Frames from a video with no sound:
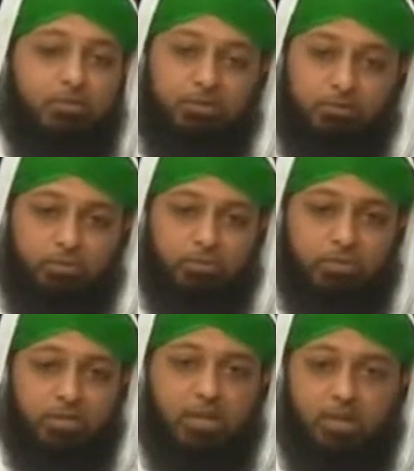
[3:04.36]
dear
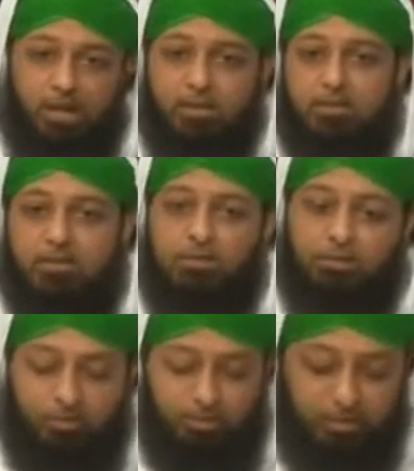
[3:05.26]
viewers and
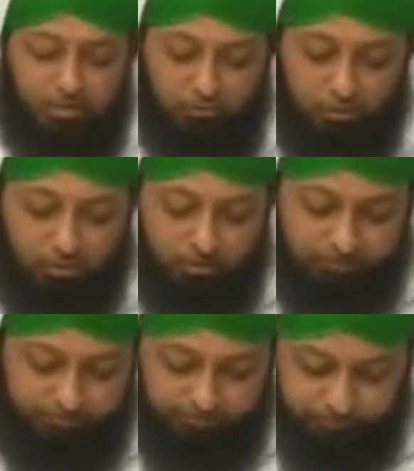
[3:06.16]
listeners of Madani channel.
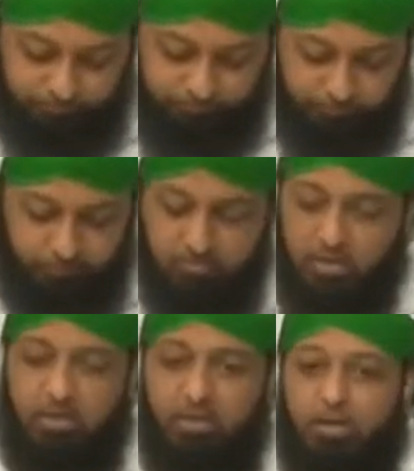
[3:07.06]

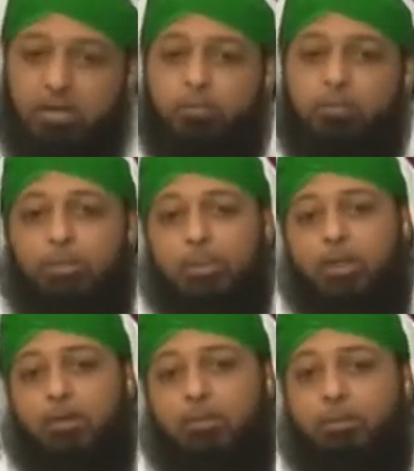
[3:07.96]
Now,
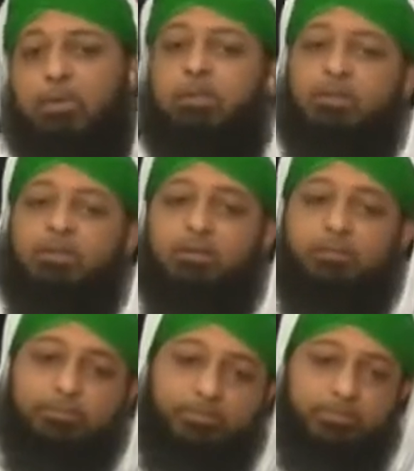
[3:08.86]

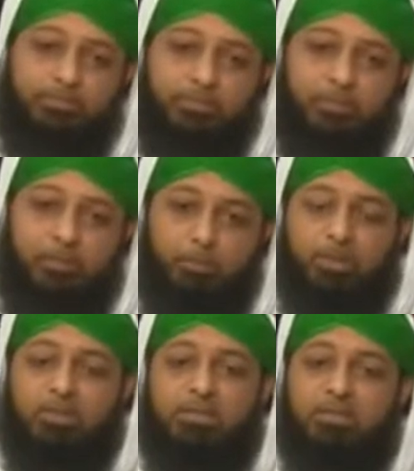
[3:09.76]

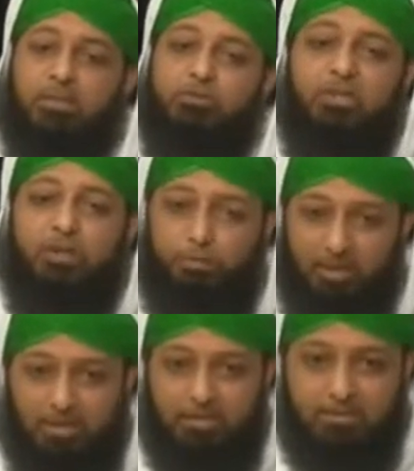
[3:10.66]
Badr is actually a
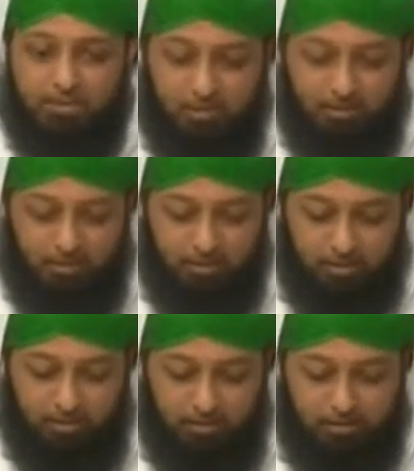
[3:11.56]
place,
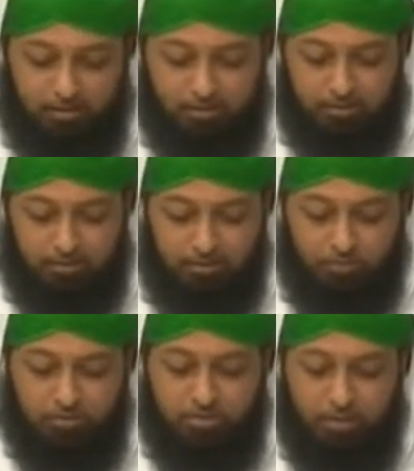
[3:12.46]
and
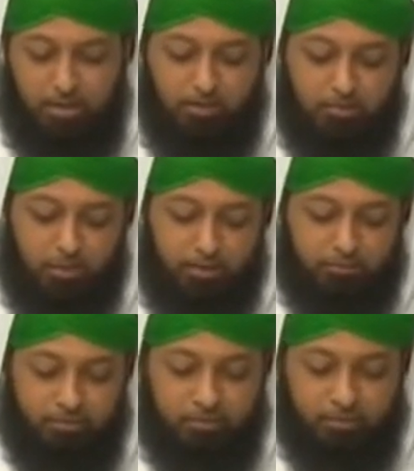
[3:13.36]
it was named
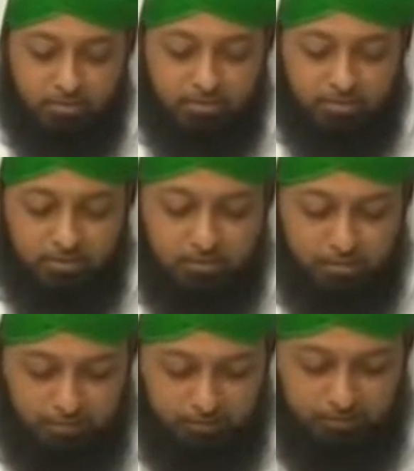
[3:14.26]
after a
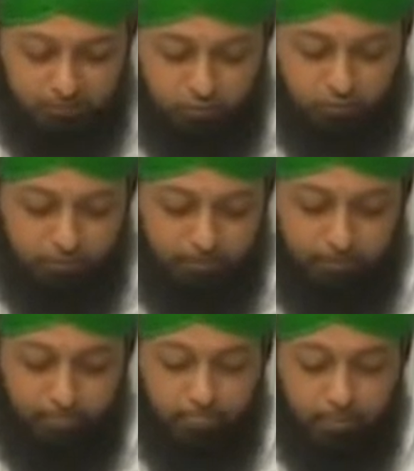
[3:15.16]
certain individual
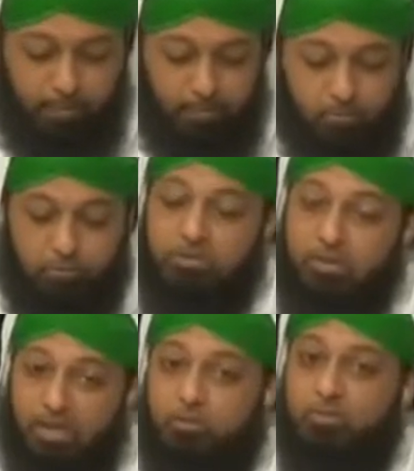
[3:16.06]
whose
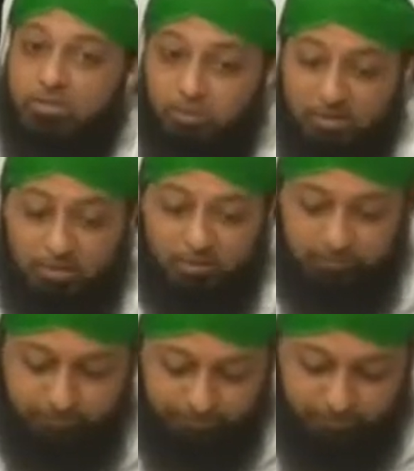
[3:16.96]
name was Badr.
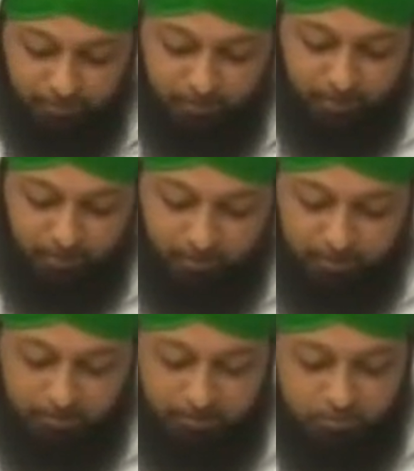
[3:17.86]

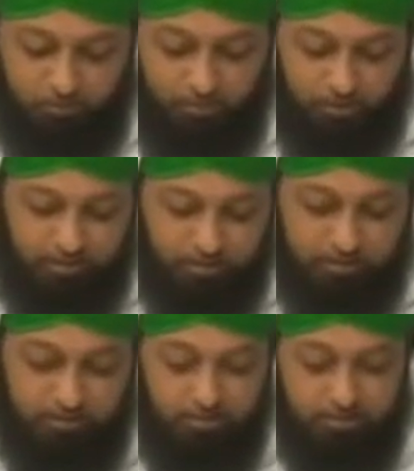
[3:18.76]
And it is located